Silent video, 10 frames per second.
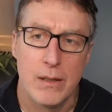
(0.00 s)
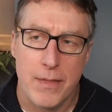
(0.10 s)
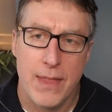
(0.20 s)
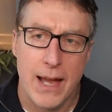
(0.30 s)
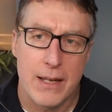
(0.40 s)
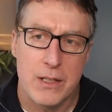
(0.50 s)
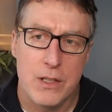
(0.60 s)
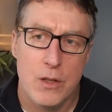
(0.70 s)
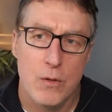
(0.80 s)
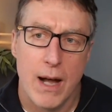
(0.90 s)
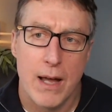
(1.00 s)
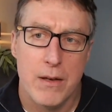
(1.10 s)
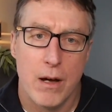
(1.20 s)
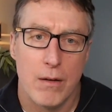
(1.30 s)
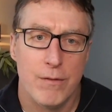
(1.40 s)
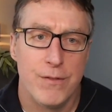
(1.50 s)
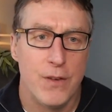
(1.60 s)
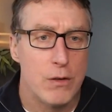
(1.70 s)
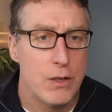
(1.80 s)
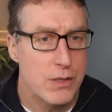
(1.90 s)
that you are not
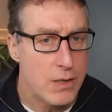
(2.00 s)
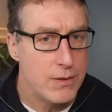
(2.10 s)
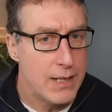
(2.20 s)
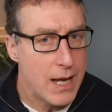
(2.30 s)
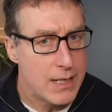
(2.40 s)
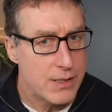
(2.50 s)
focused on DEI,